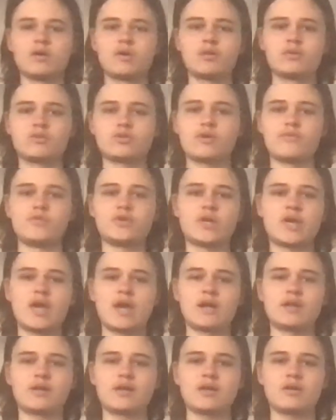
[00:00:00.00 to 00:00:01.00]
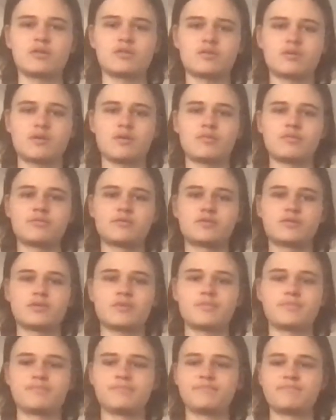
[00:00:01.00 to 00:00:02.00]
So if you can, get yourself
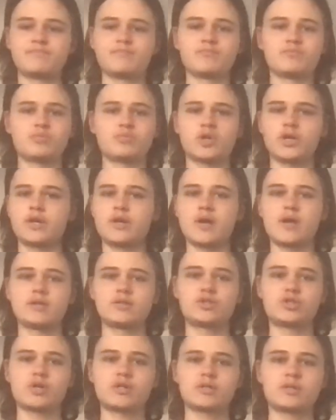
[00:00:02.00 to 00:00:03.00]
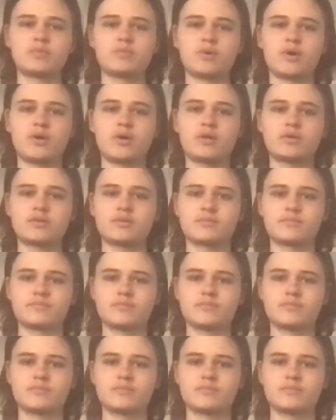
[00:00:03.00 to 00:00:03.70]
some pretty nice juggling balls.